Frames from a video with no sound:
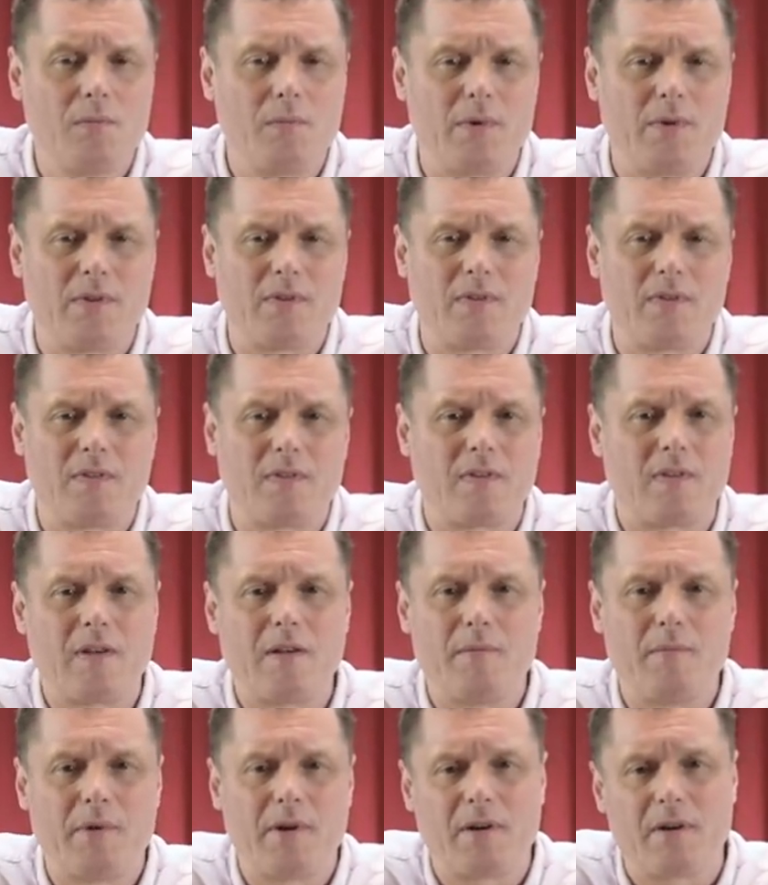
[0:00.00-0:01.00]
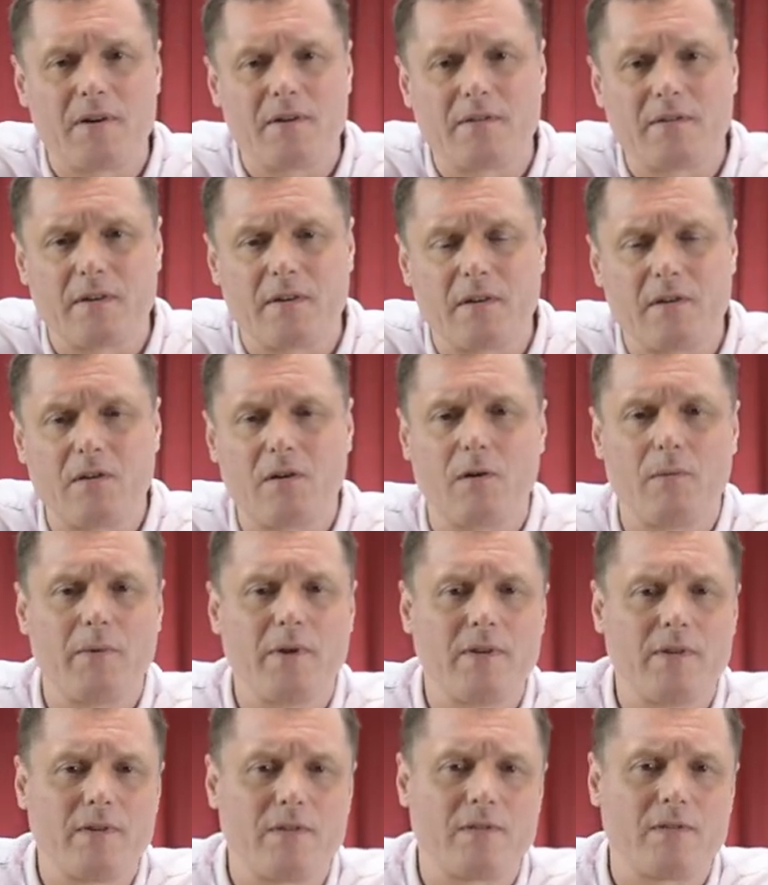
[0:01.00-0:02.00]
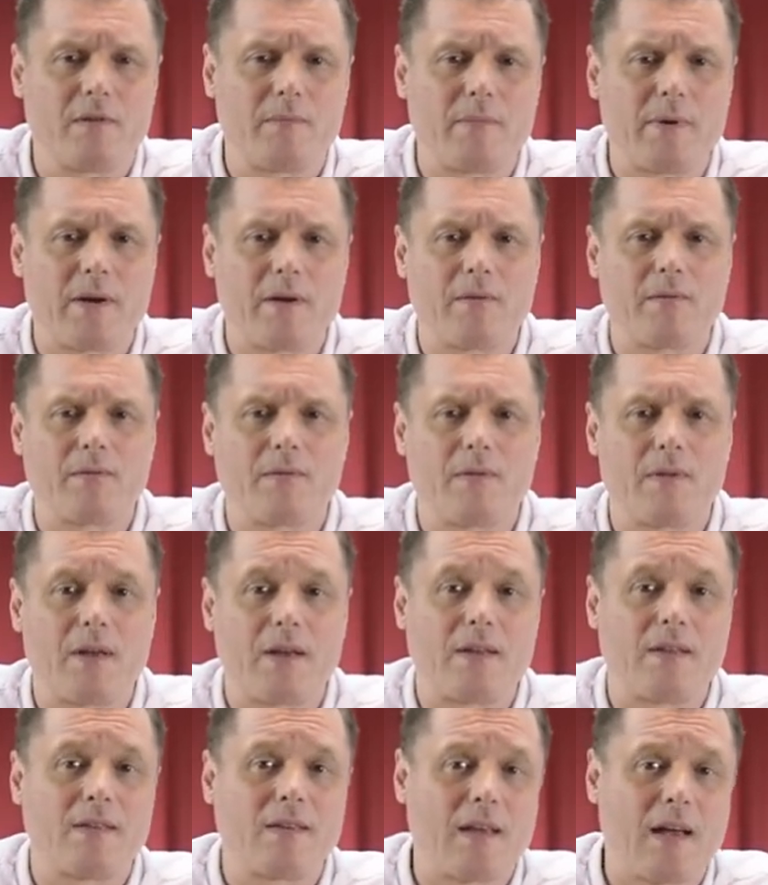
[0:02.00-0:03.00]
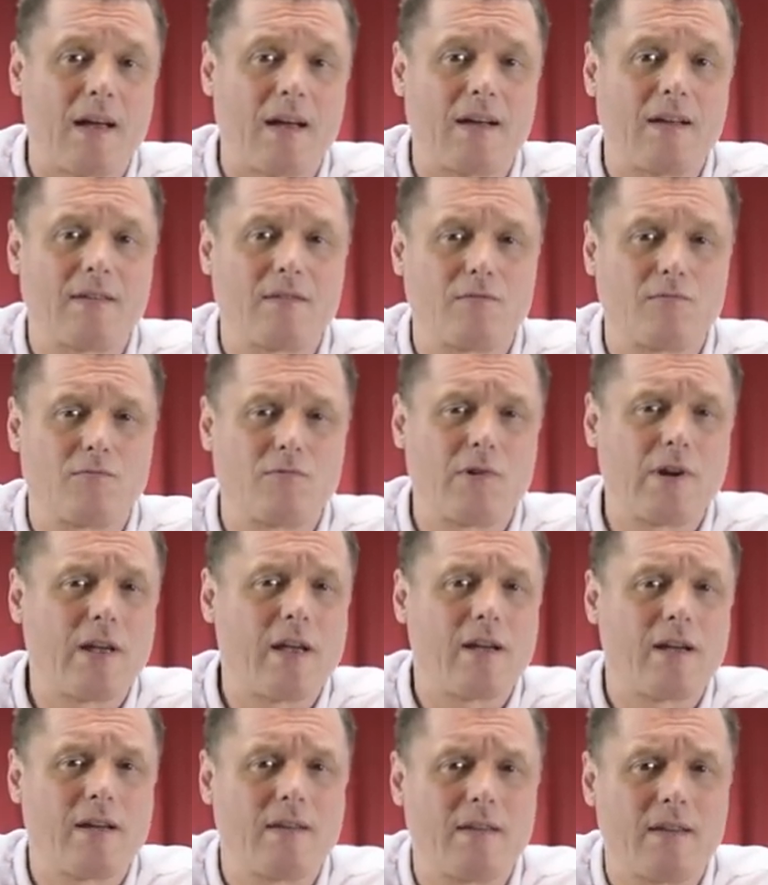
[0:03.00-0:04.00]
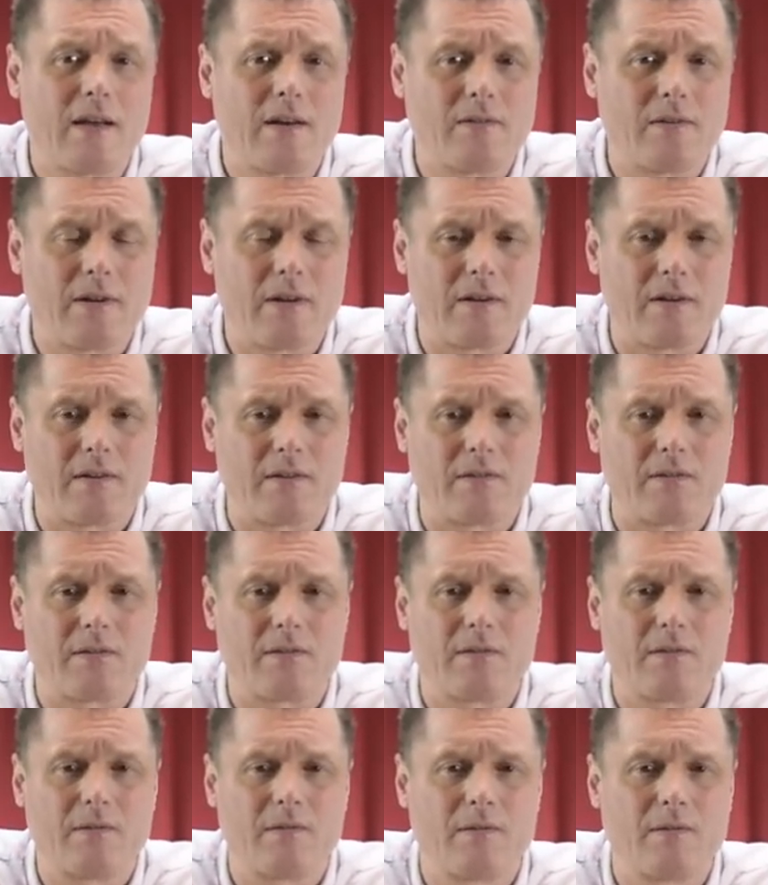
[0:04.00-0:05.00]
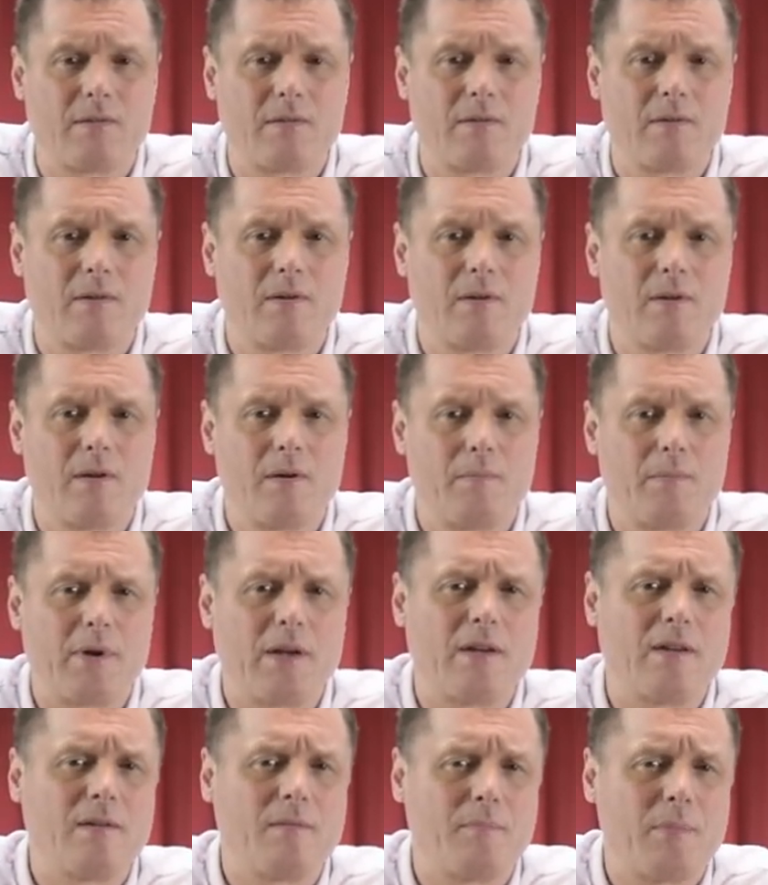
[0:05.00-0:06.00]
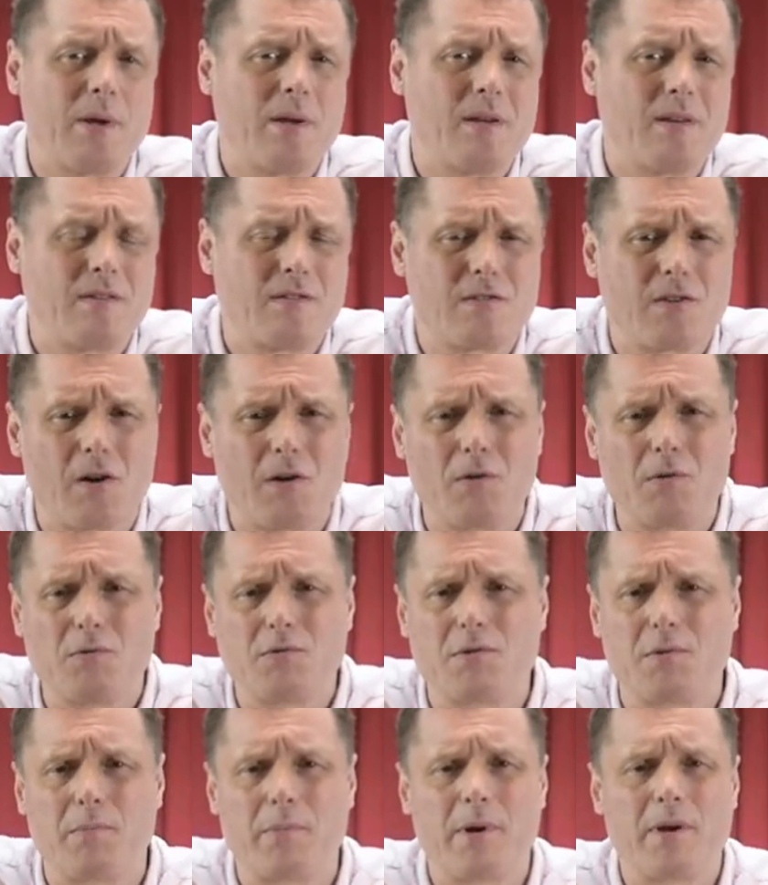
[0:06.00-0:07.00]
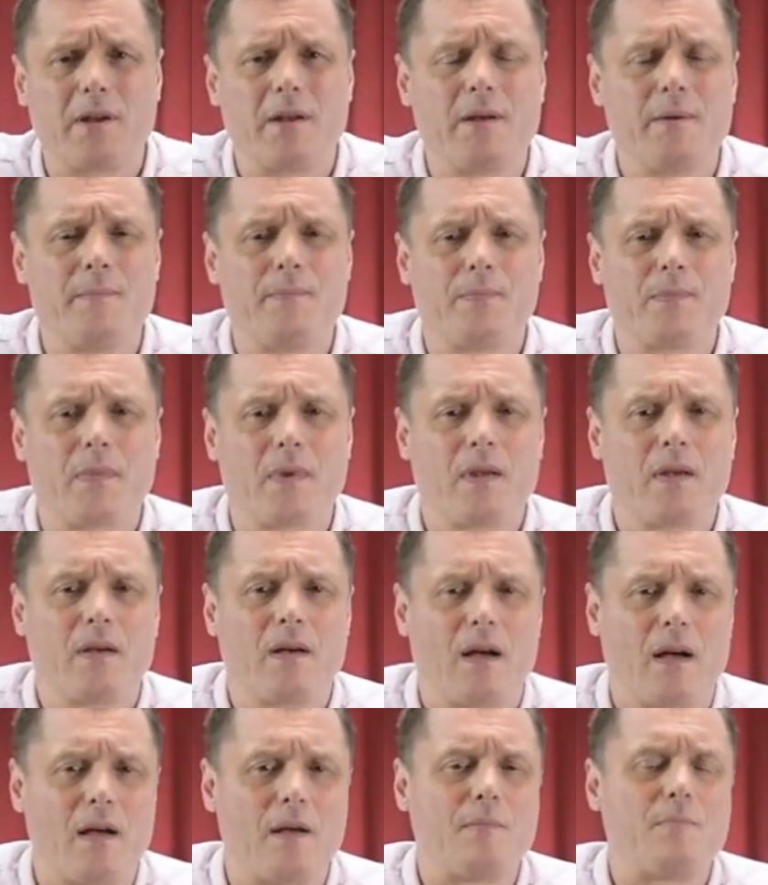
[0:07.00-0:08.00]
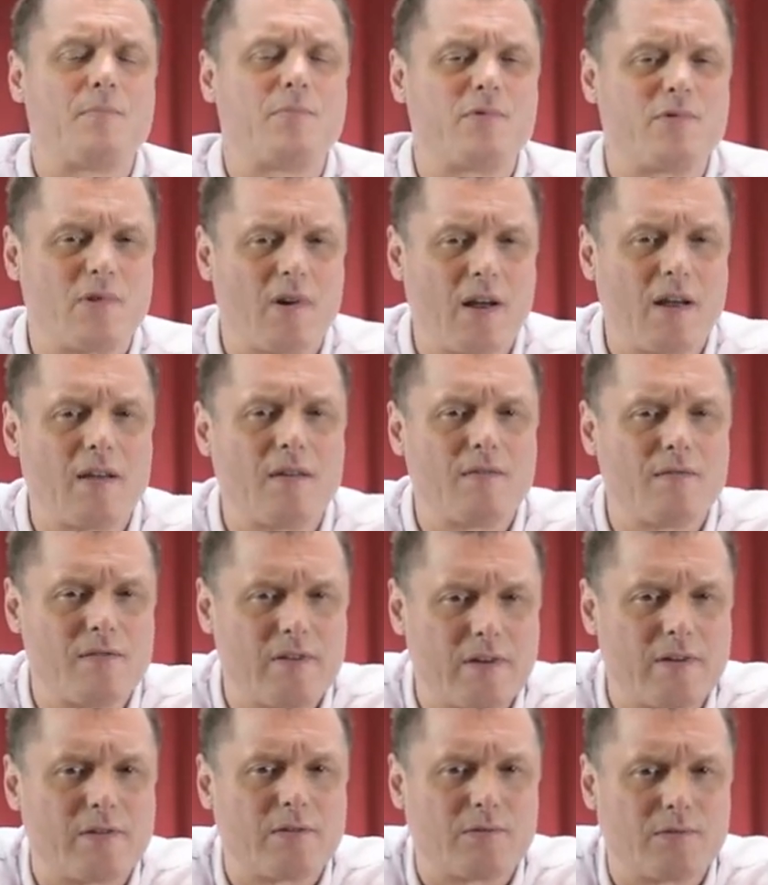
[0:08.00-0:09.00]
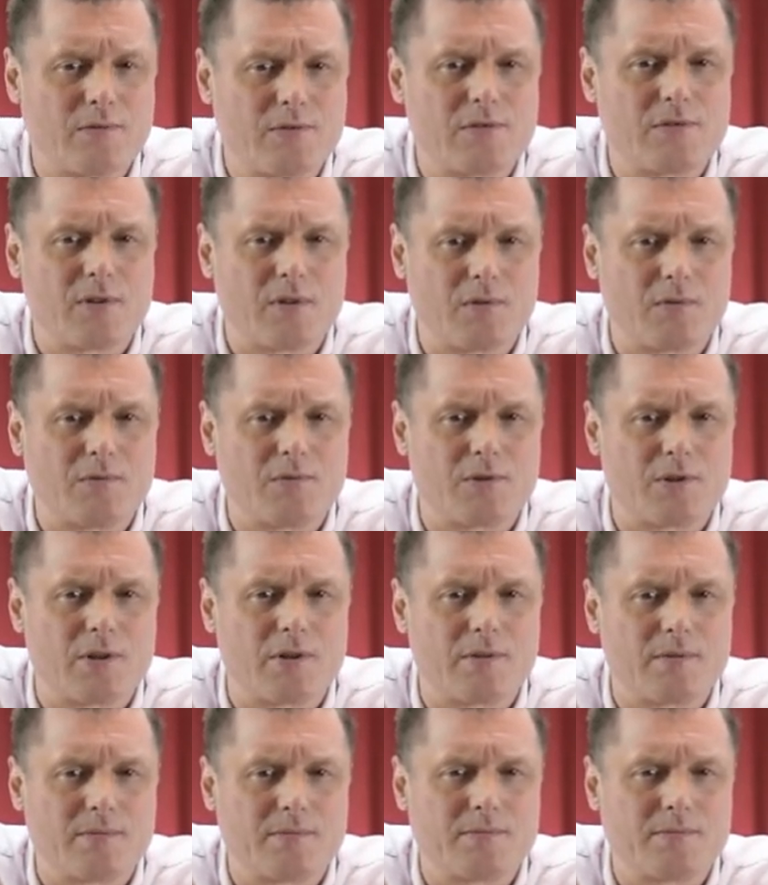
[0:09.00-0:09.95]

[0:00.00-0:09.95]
with demonizing comments about their dad ringing in their ears being, being told to be a brave little soldier.